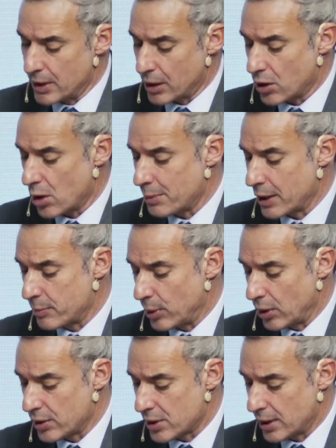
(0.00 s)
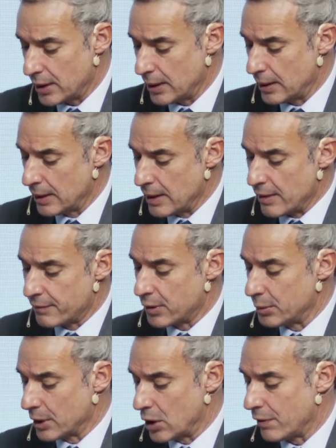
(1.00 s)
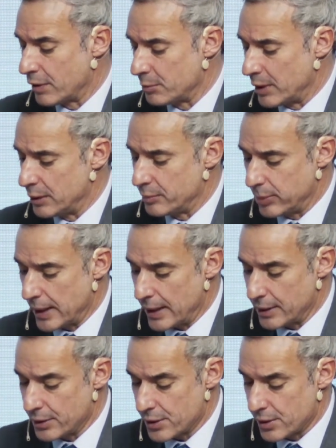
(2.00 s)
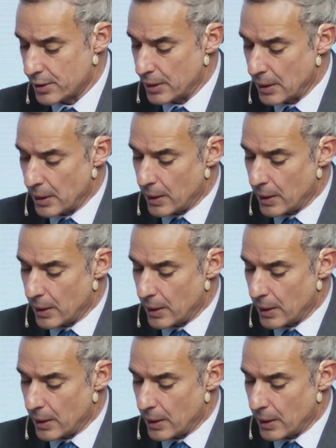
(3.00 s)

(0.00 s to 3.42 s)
economic policy from the government plans.